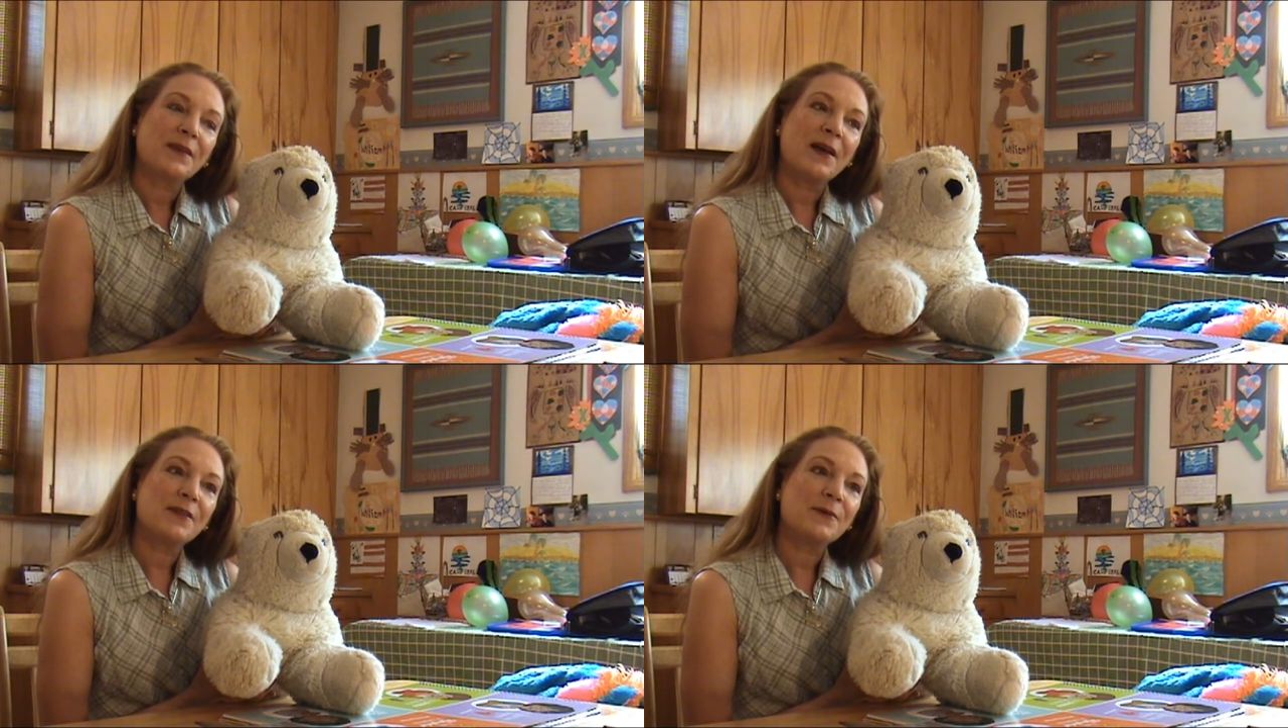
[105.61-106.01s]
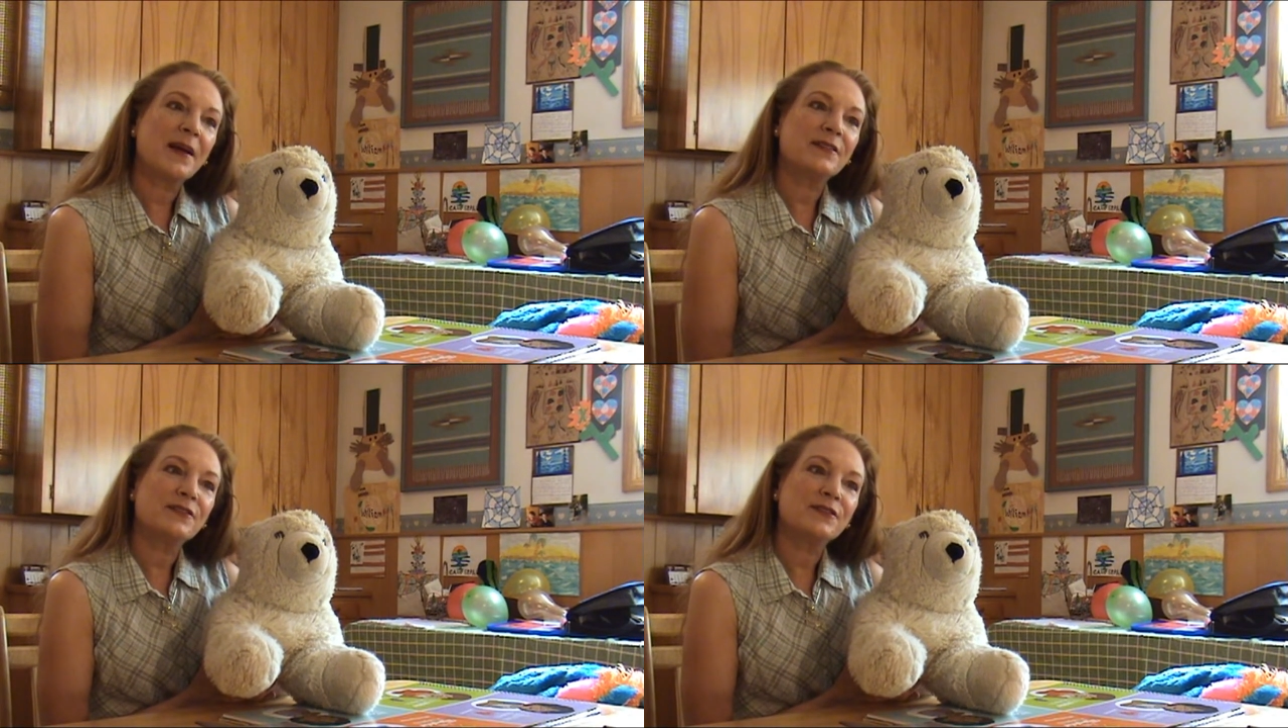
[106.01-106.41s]

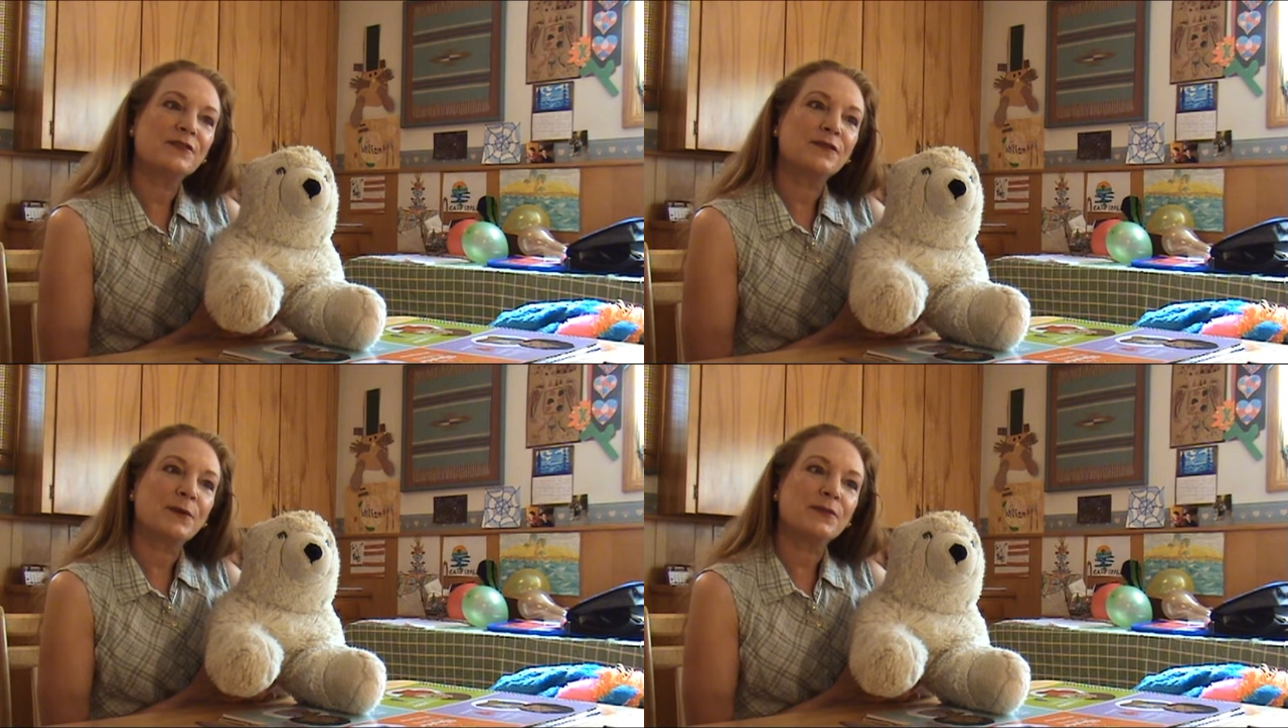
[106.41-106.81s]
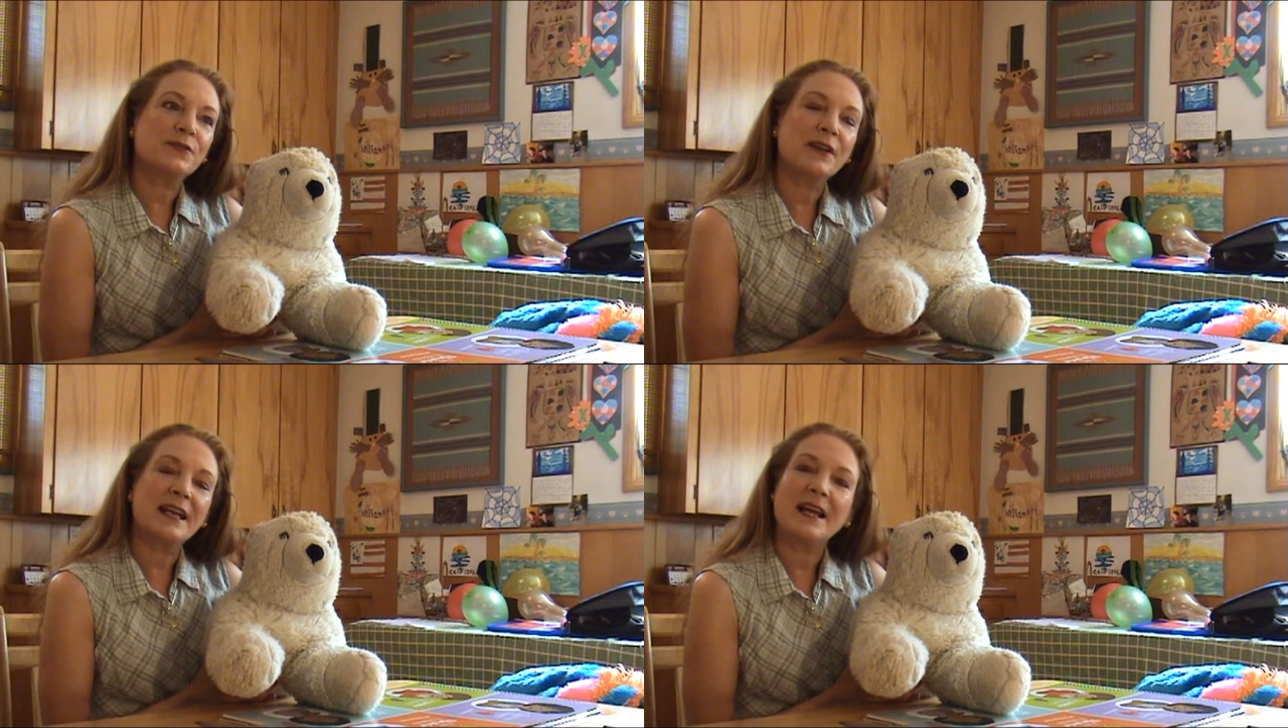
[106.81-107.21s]
Otherwise, just fold
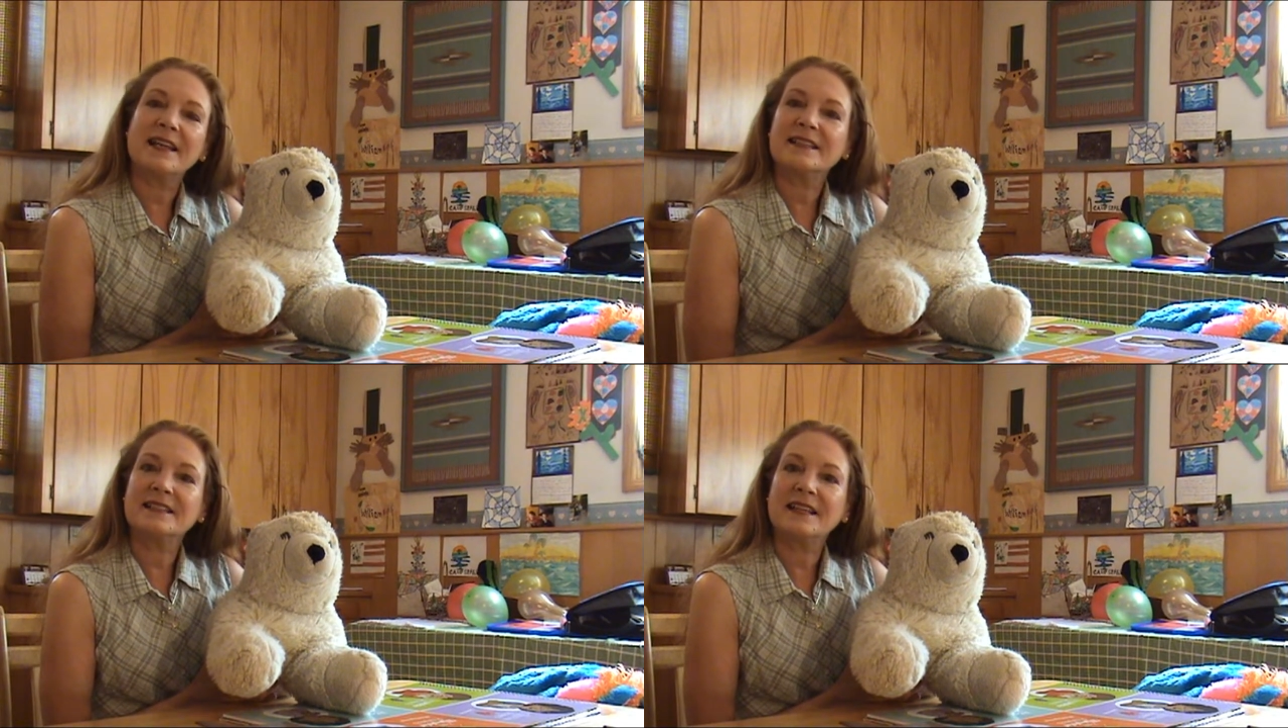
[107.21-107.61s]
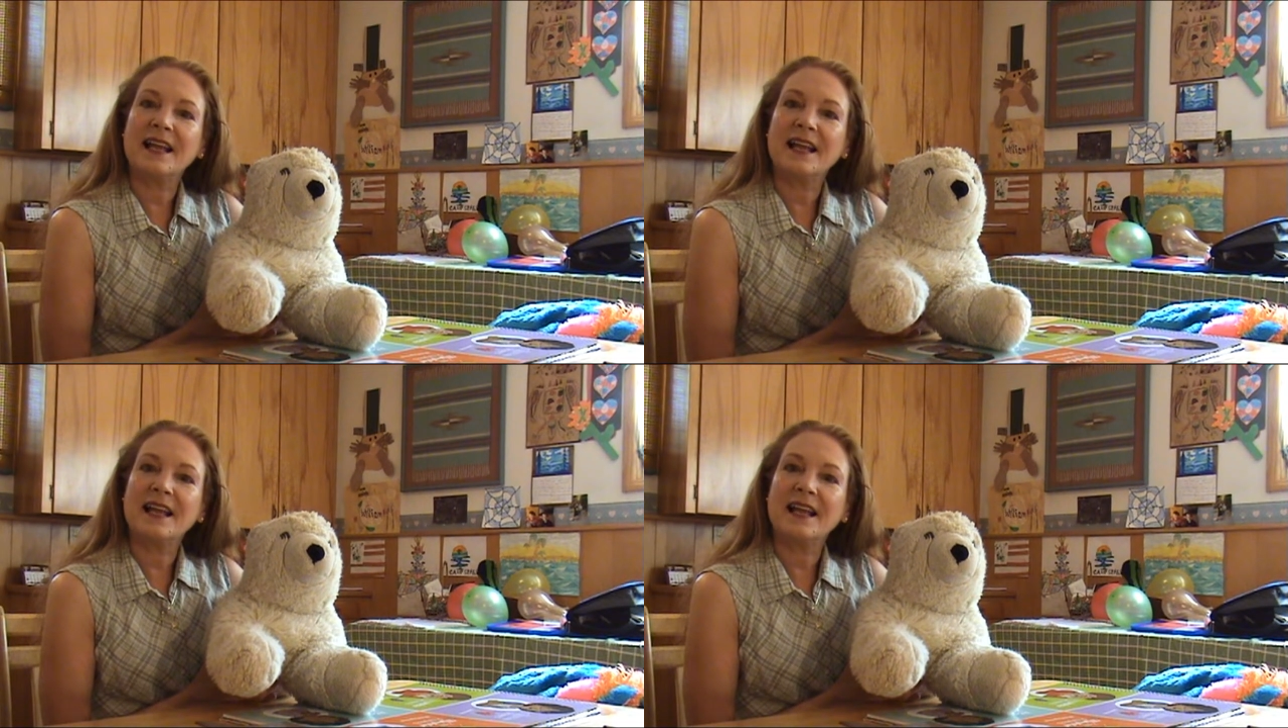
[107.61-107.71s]
your hands